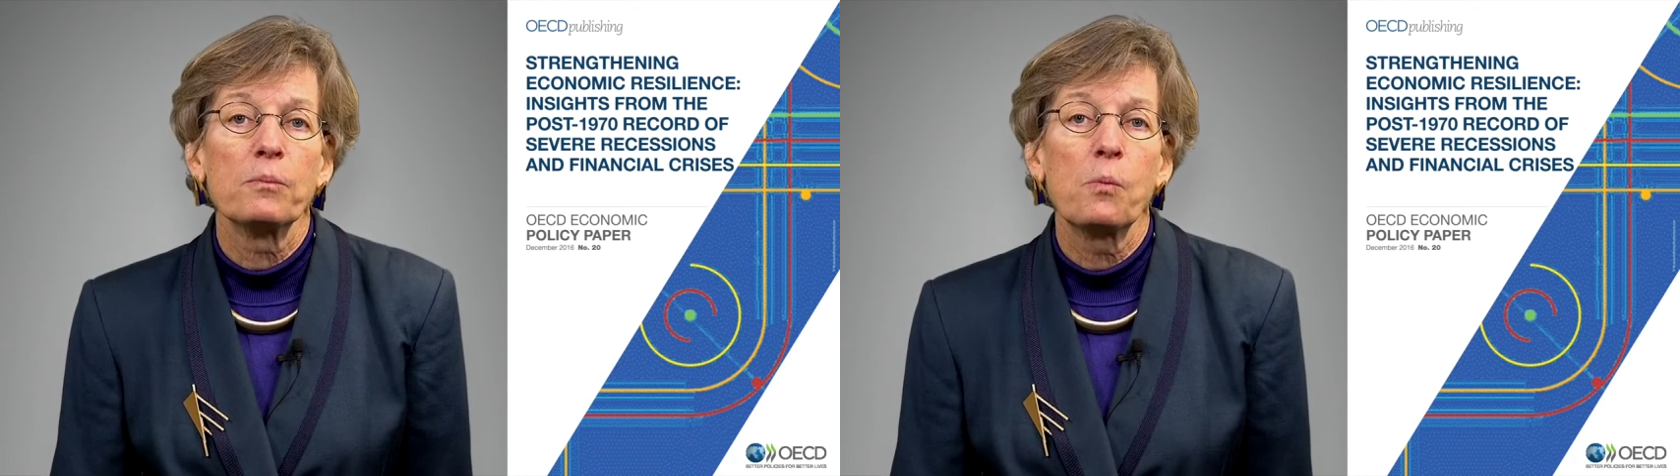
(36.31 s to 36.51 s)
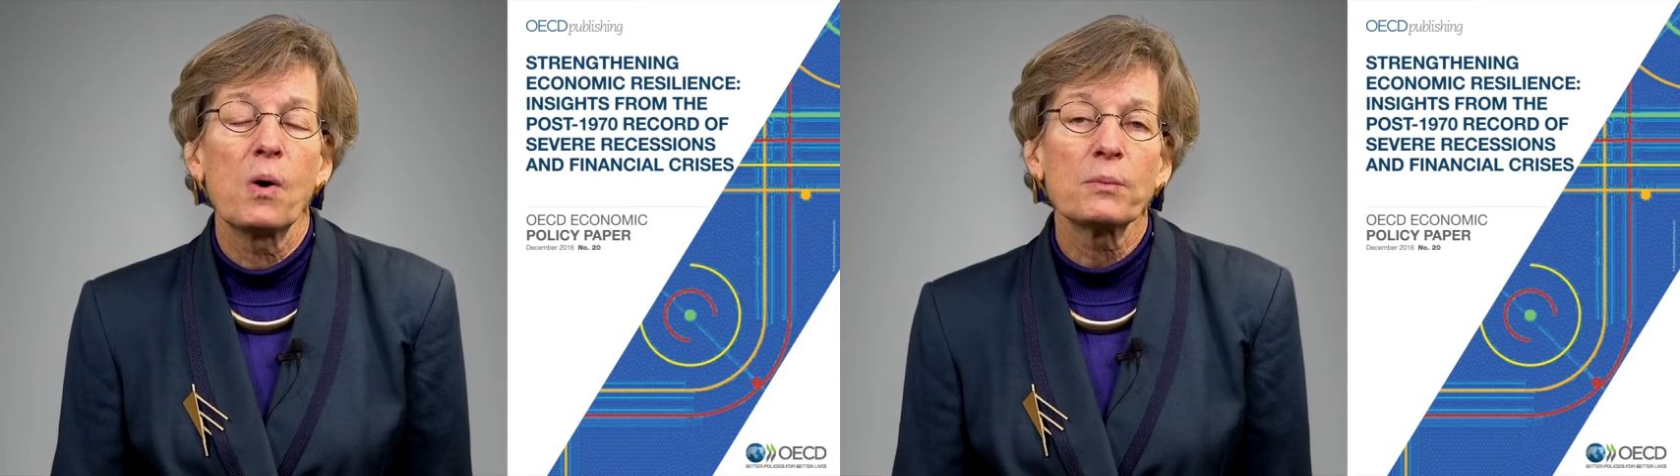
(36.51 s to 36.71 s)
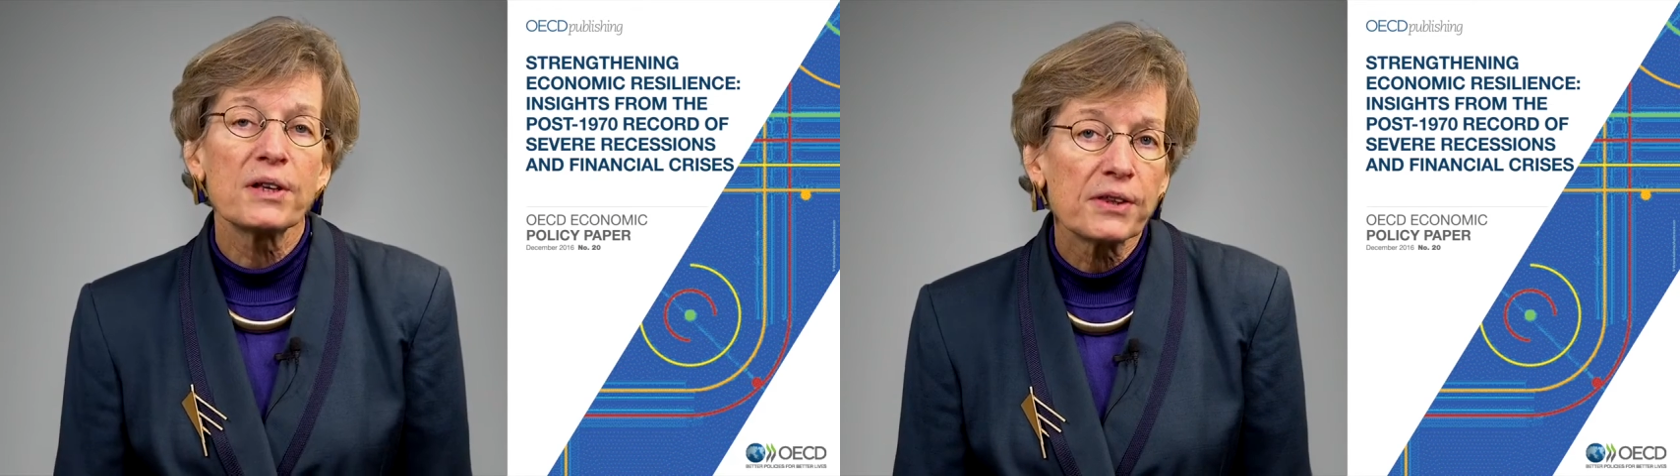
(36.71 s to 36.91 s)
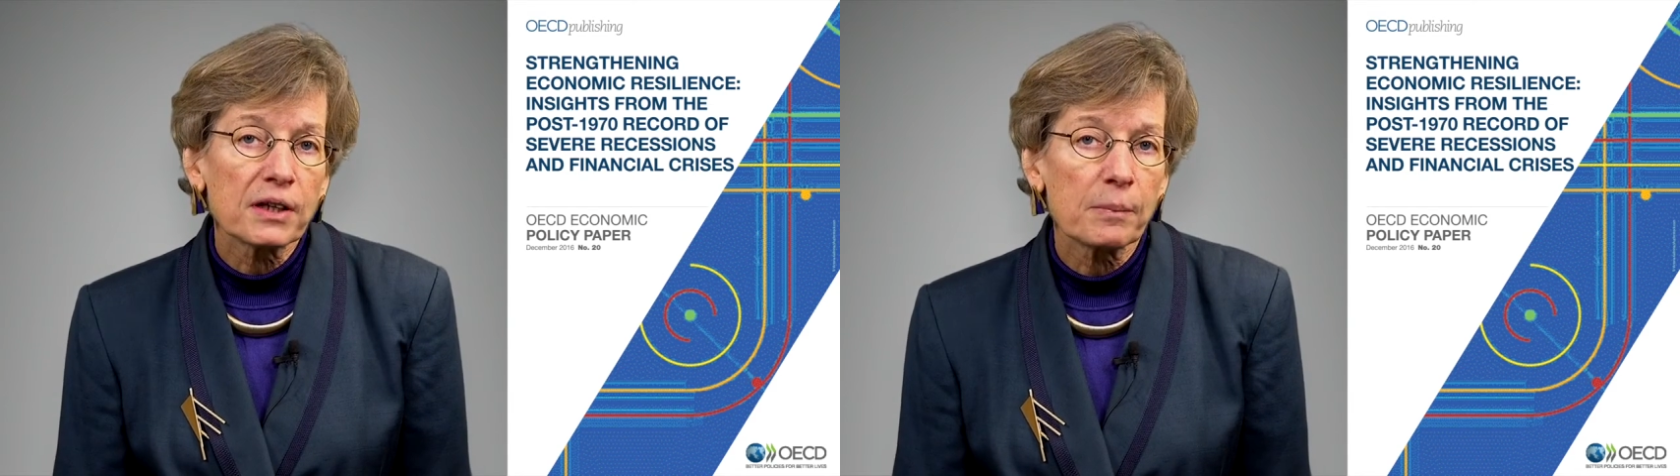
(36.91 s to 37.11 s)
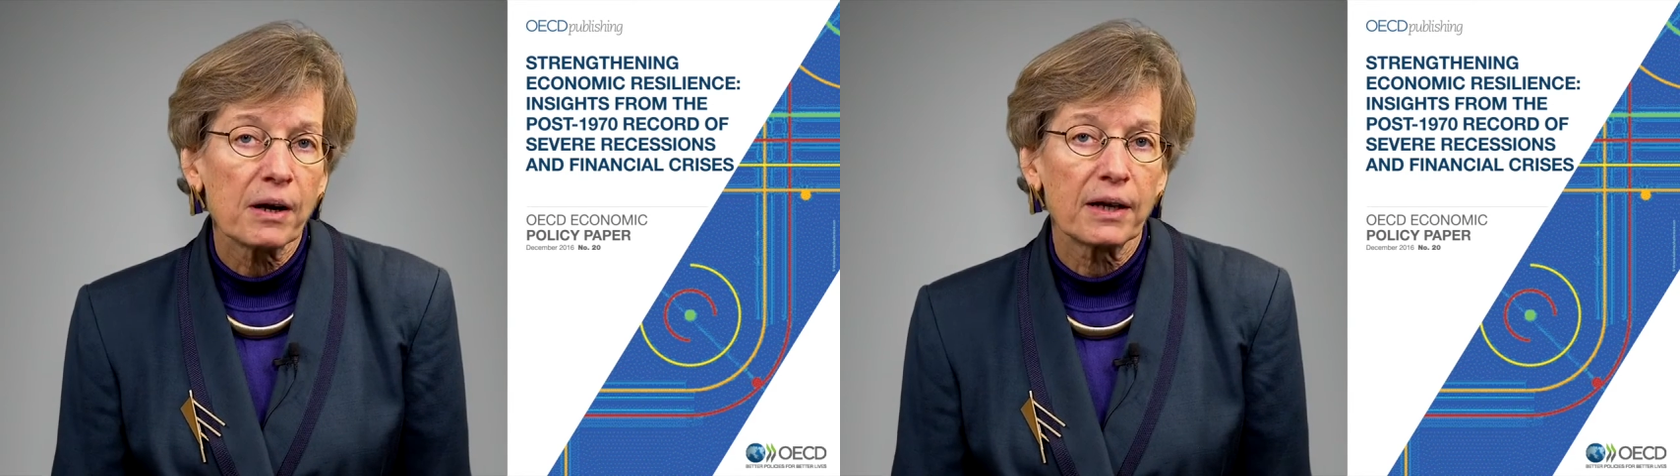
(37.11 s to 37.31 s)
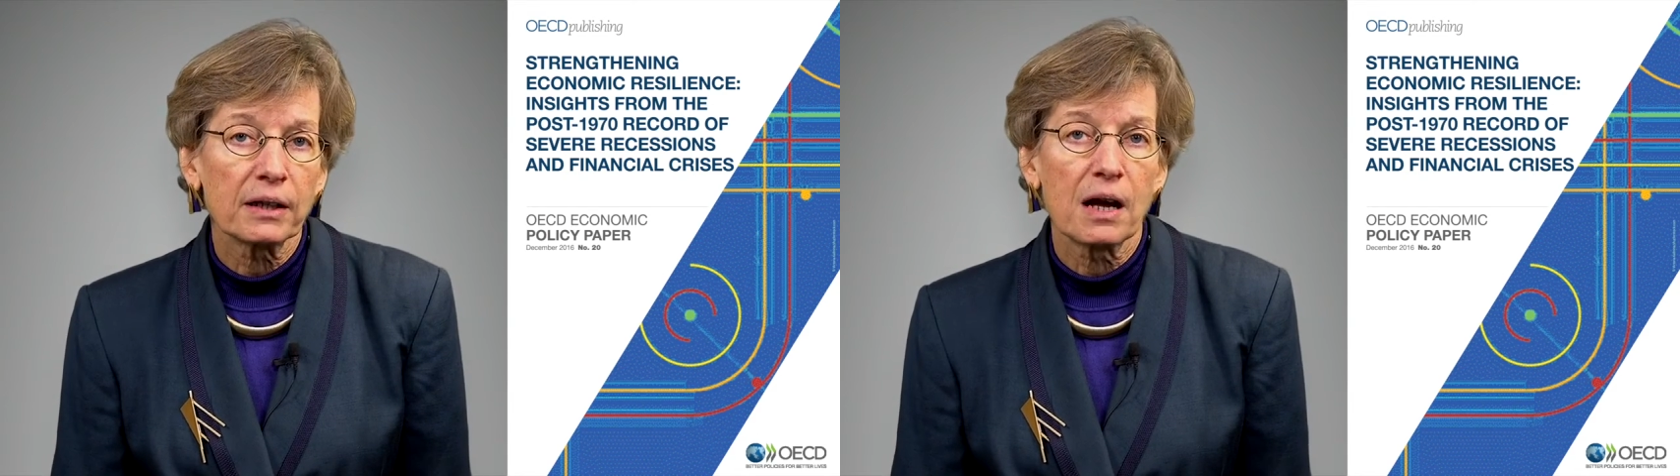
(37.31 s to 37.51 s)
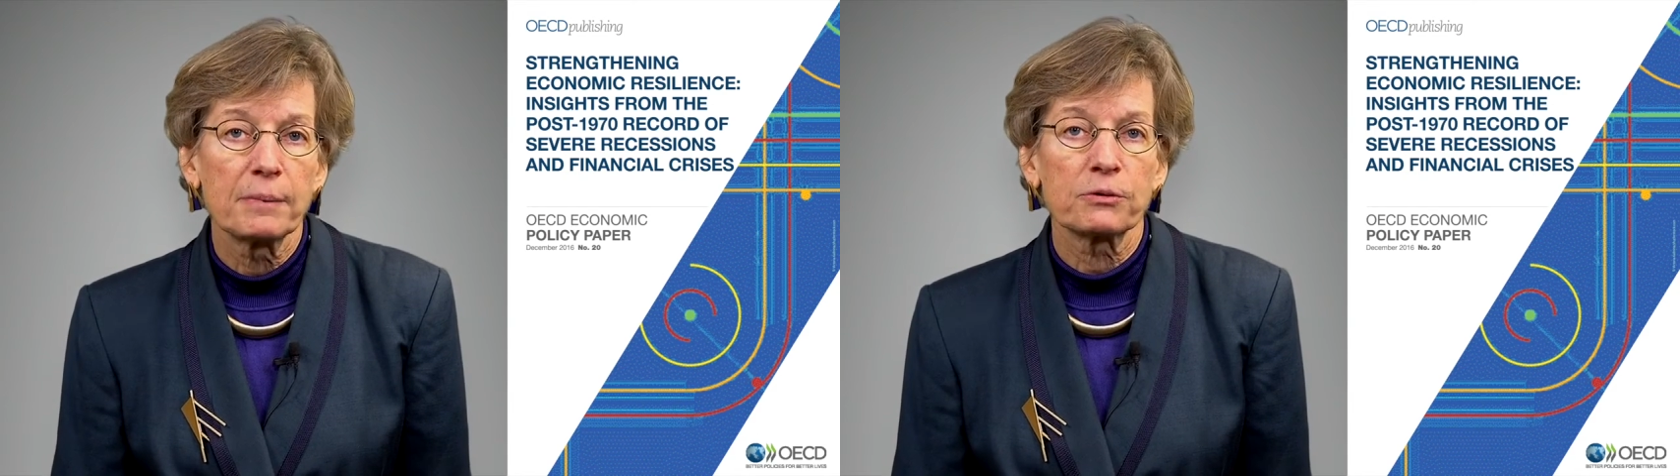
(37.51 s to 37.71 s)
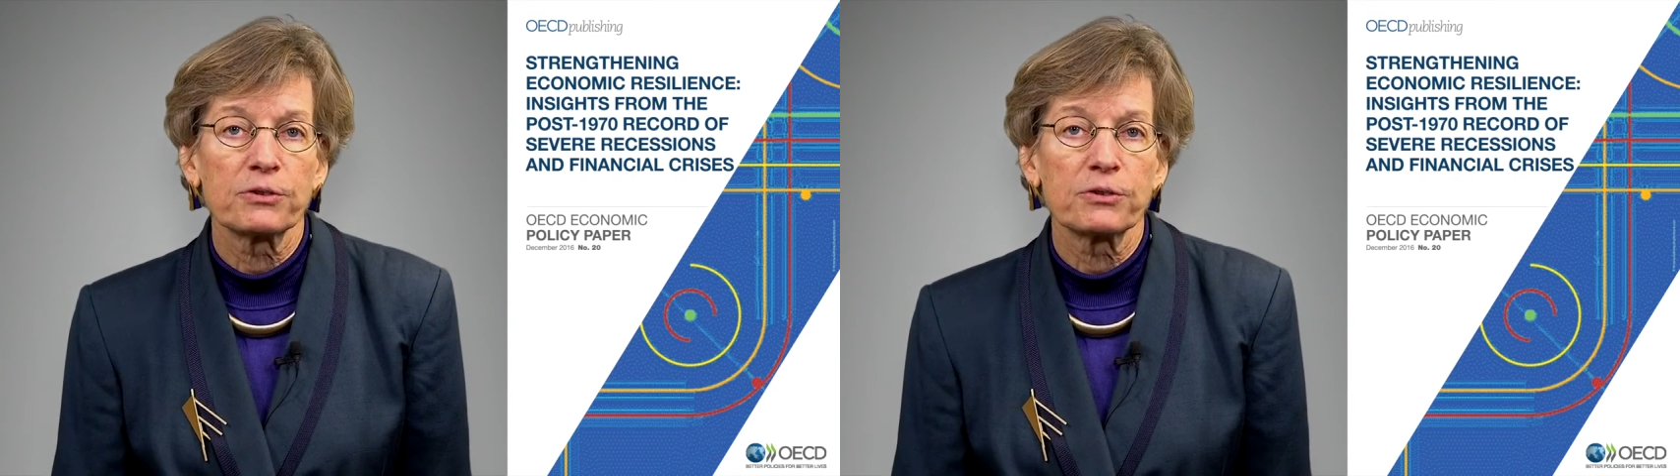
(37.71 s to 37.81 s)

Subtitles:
when we think about economic